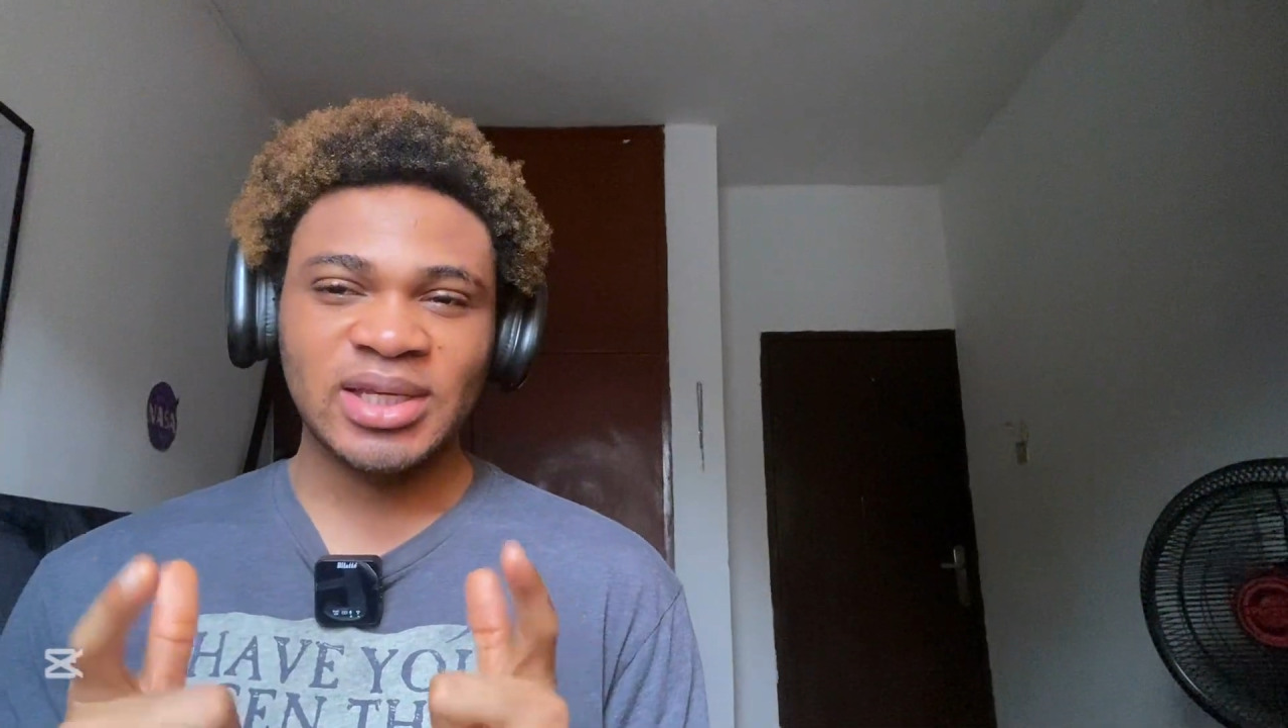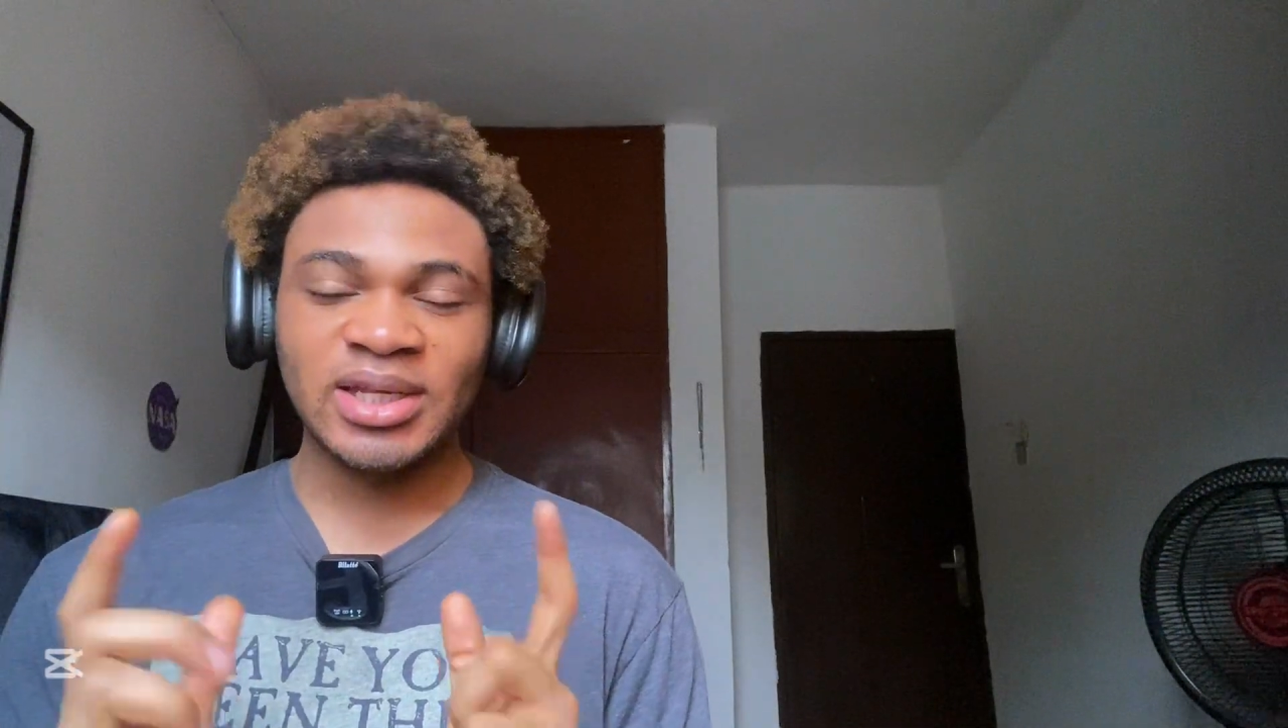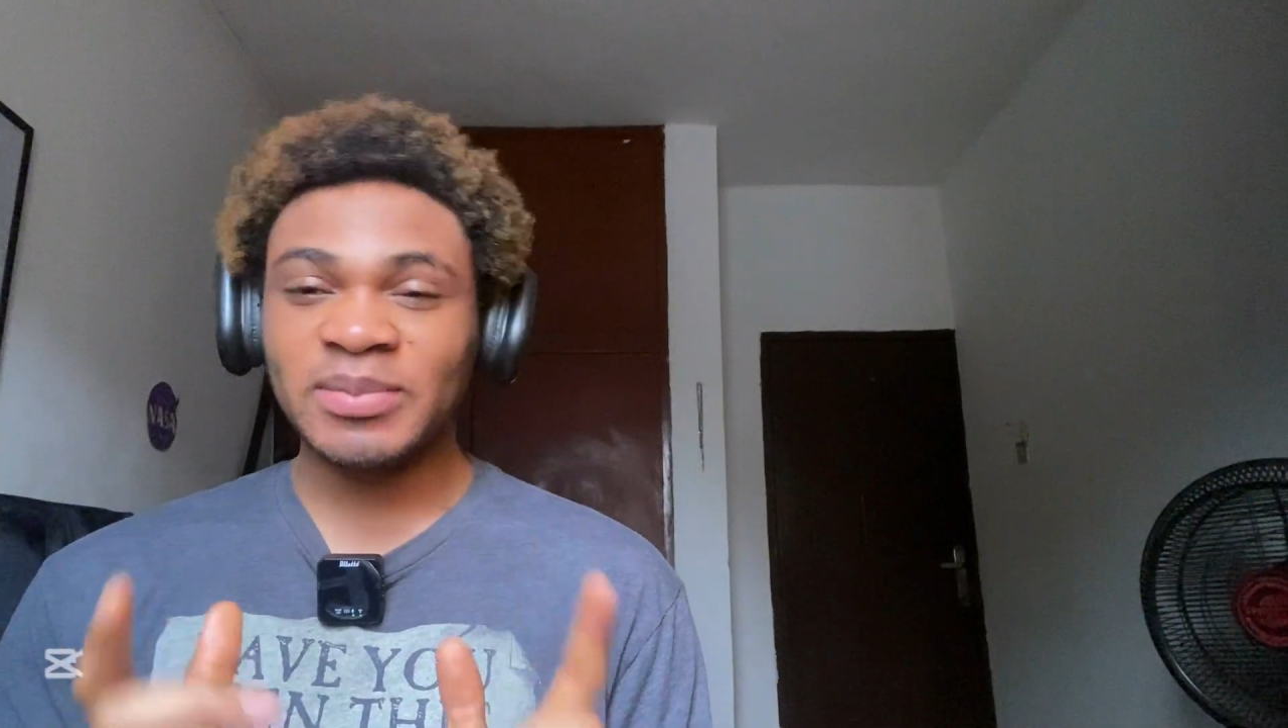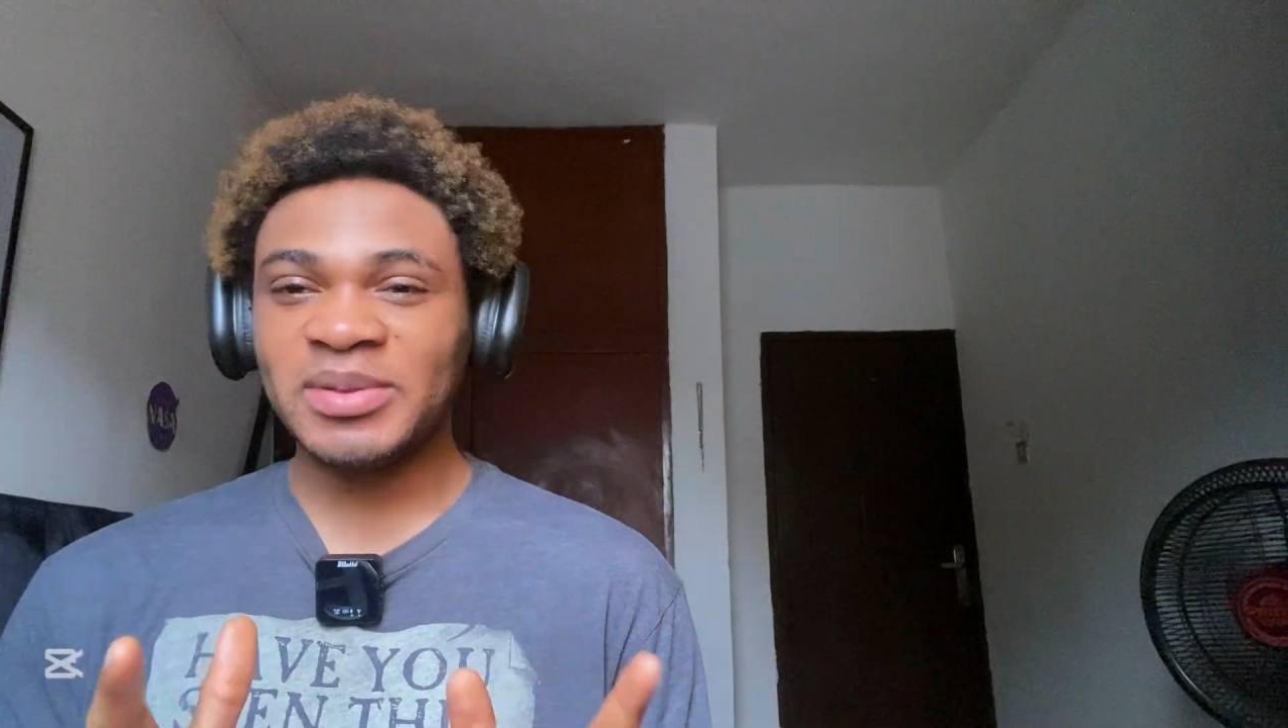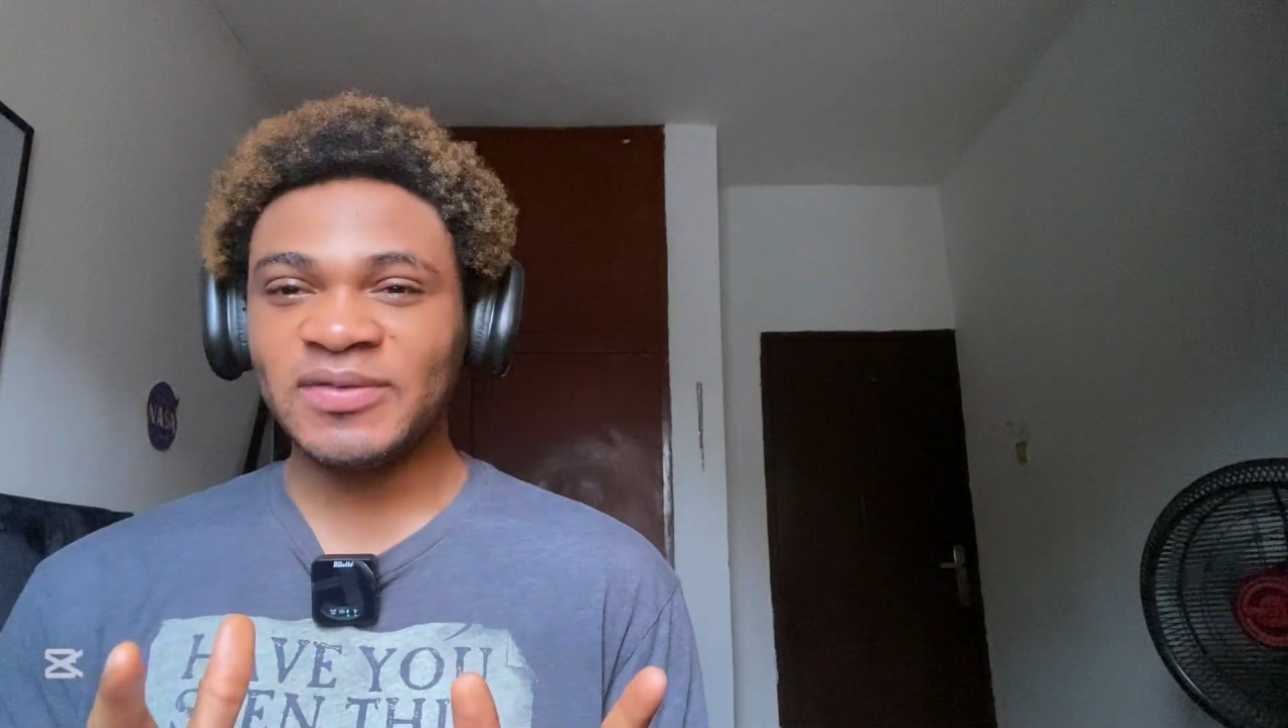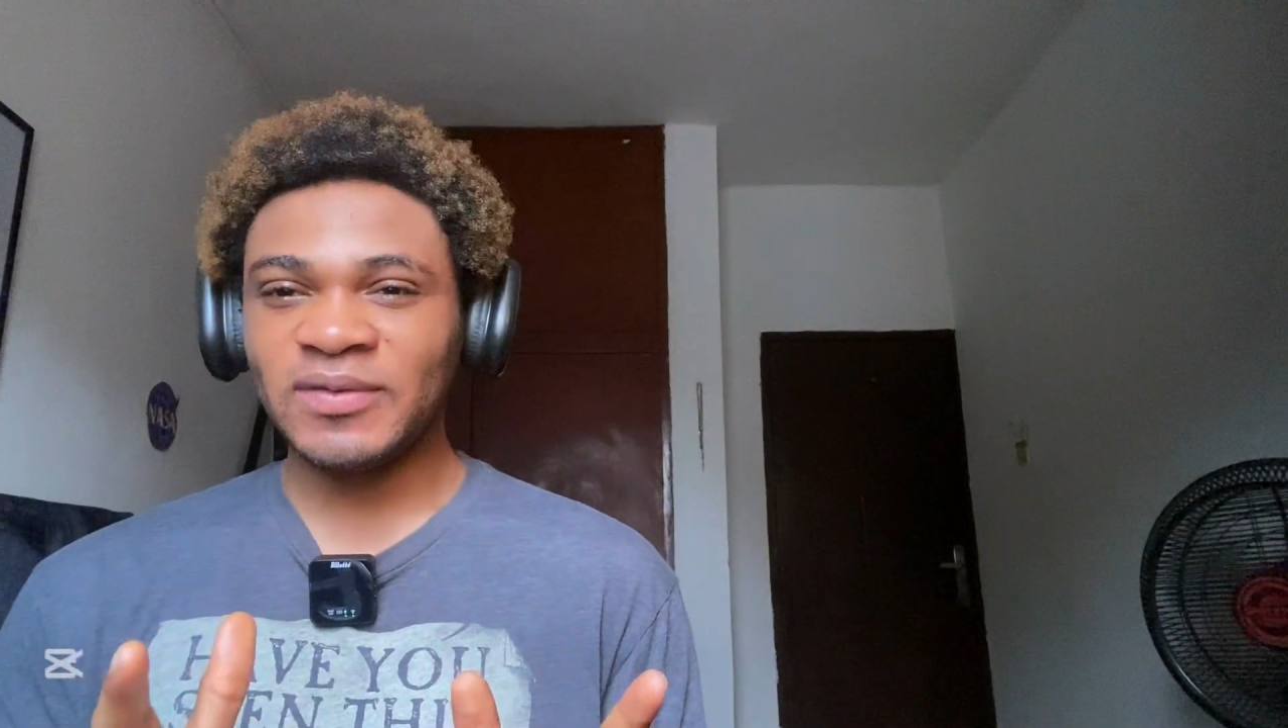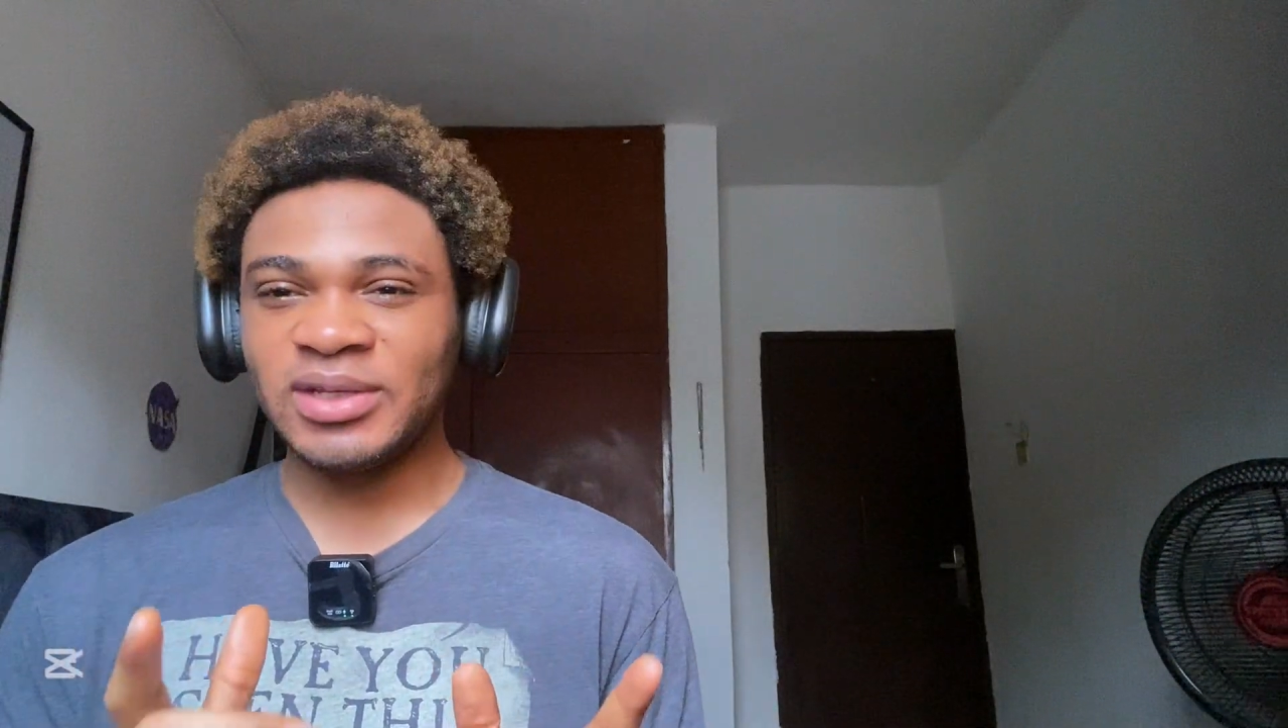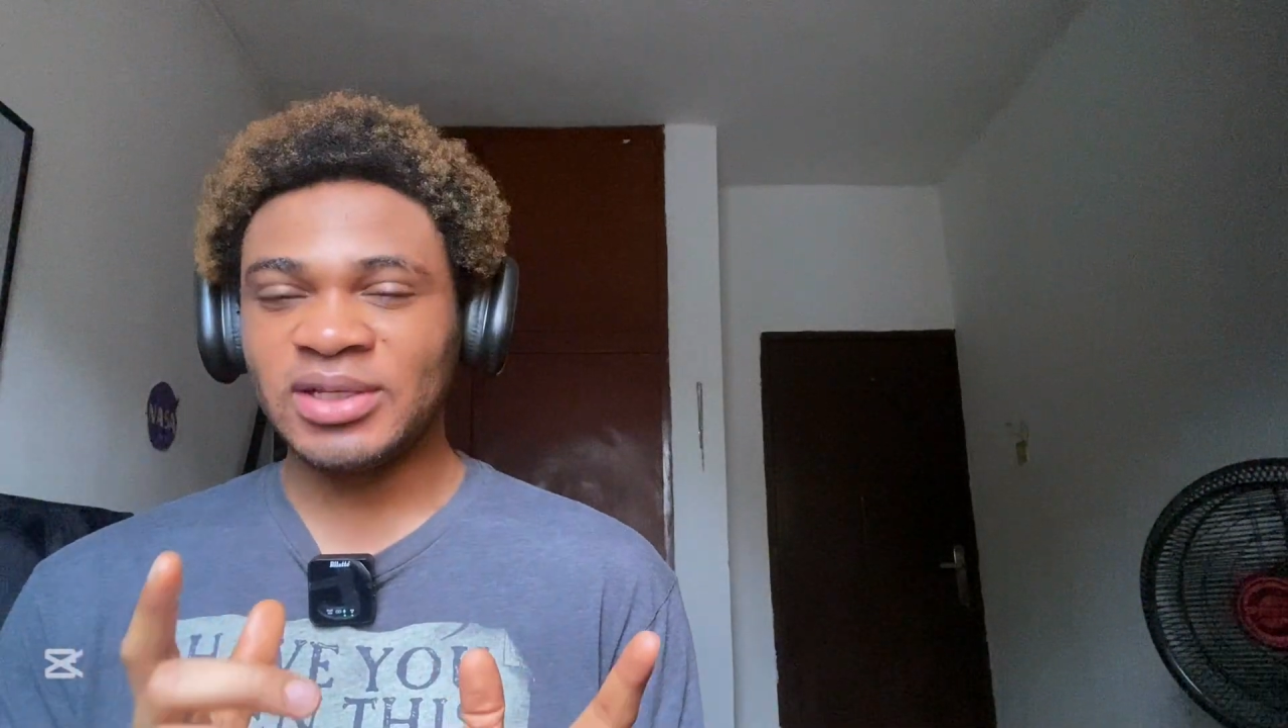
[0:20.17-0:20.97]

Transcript: in a bit for the